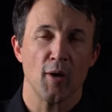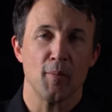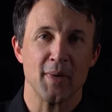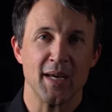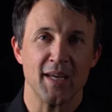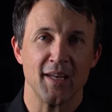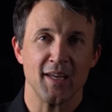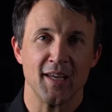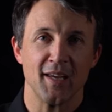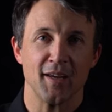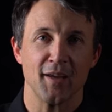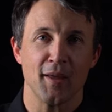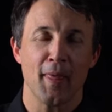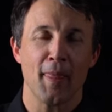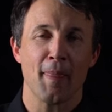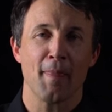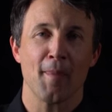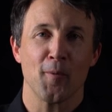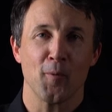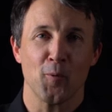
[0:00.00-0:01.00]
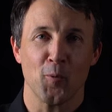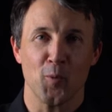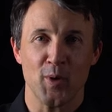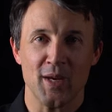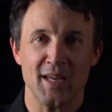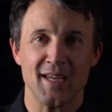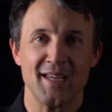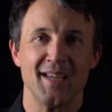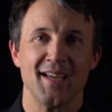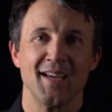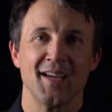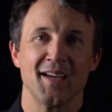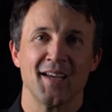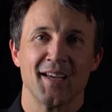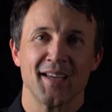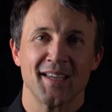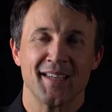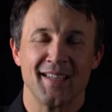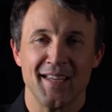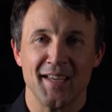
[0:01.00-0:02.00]
meaning we
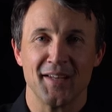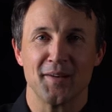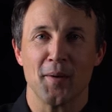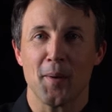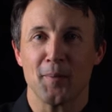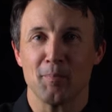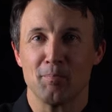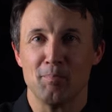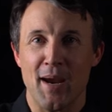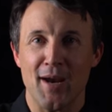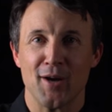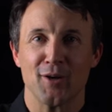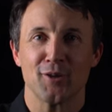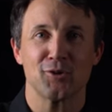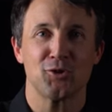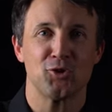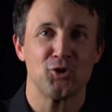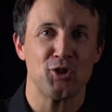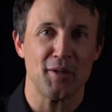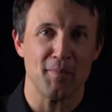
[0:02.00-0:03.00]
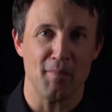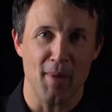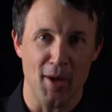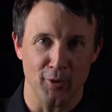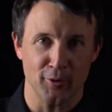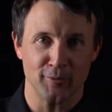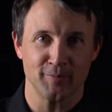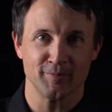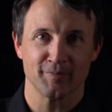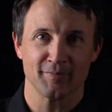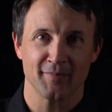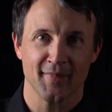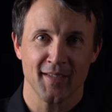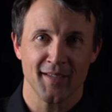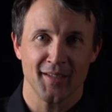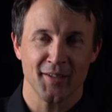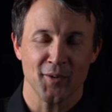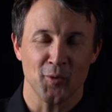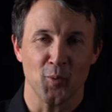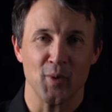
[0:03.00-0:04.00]
get bare sheet metal,
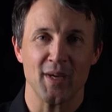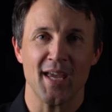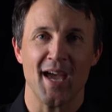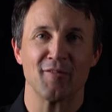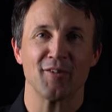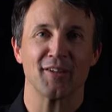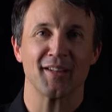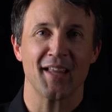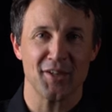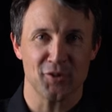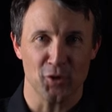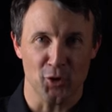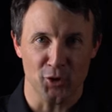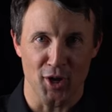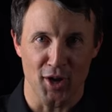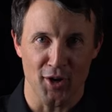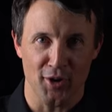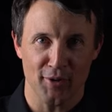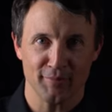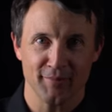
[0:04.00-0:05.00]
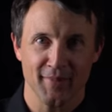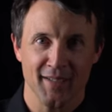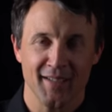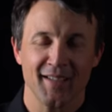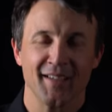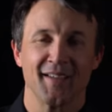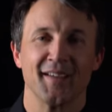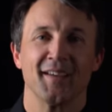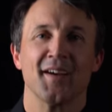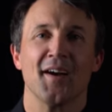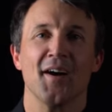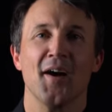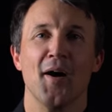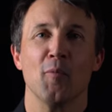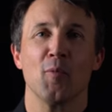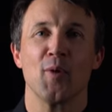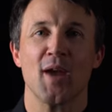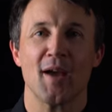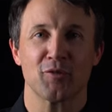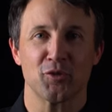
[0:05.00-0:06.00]
we have a laser cutter,
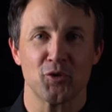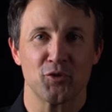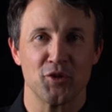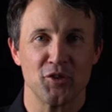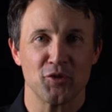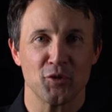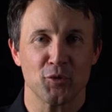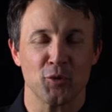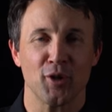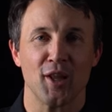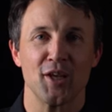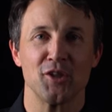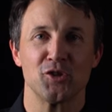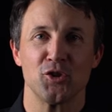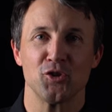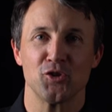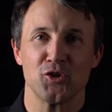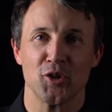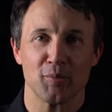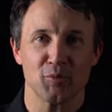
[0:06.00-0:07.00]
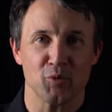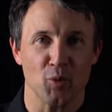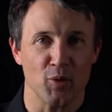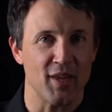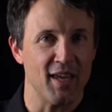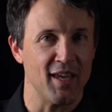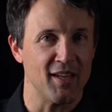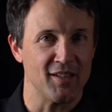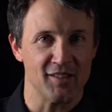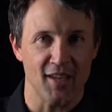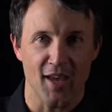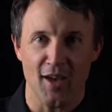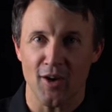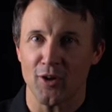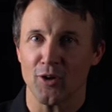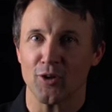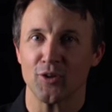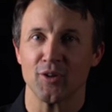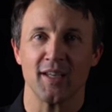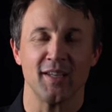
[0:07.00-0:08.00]
um, we have strategic relationships with
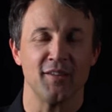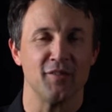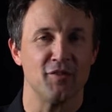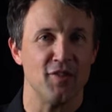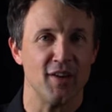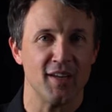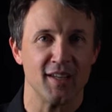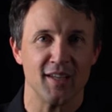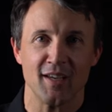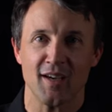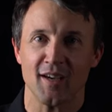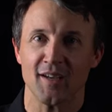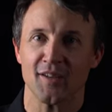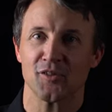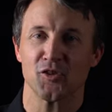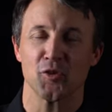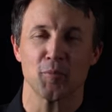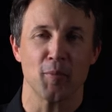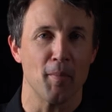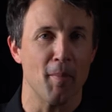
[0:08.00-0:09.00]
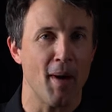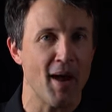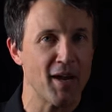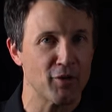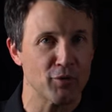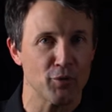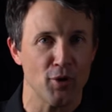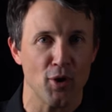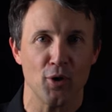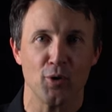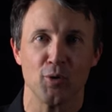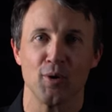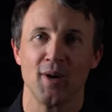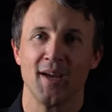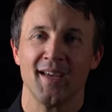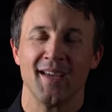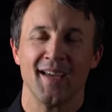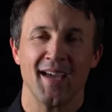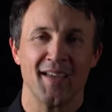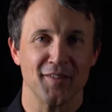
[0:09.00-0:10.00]
Intel, NVIDIA, Supermicro,
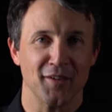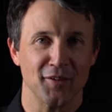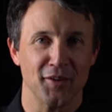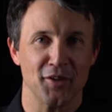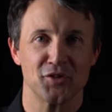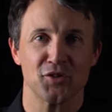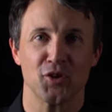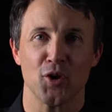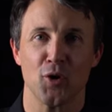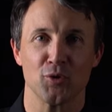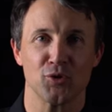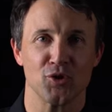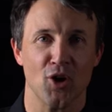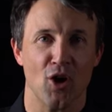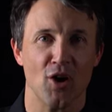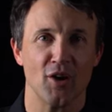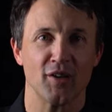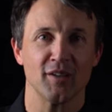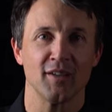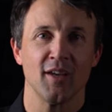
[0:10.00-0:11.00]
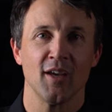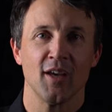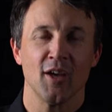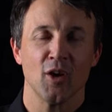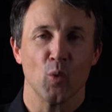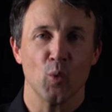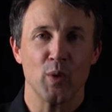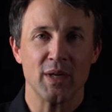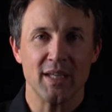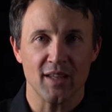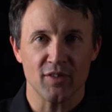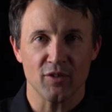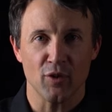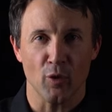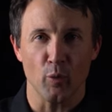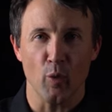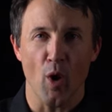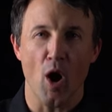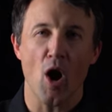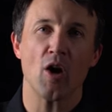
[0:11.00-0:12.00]
and the list goes on. We get
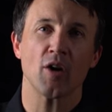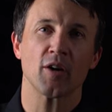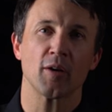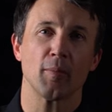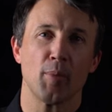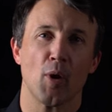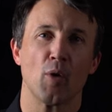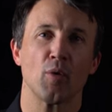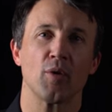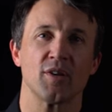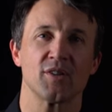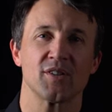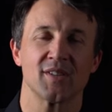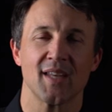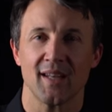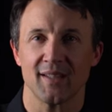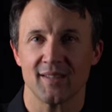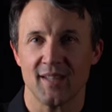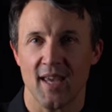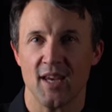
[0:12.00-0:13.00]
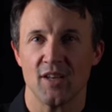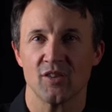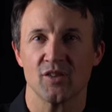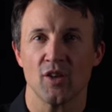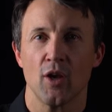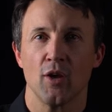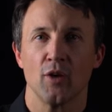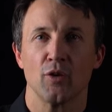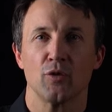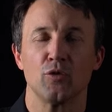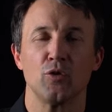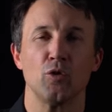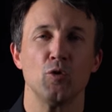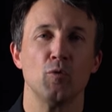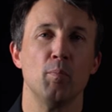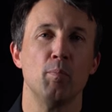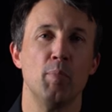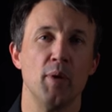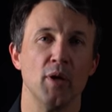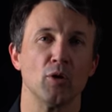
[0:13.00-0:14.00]
the raw components that it takes
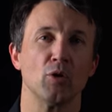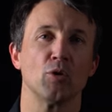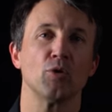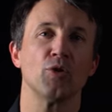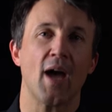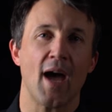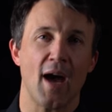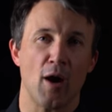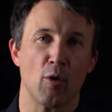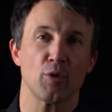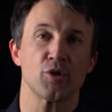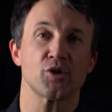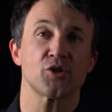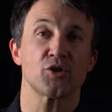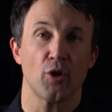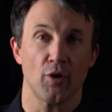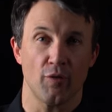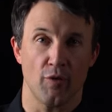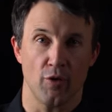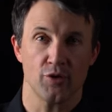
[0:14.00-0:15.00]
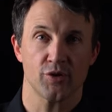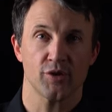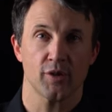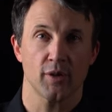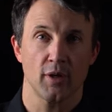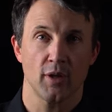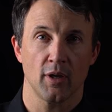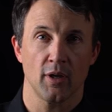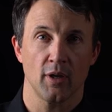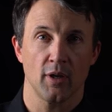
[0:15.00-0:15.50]
to build our servers.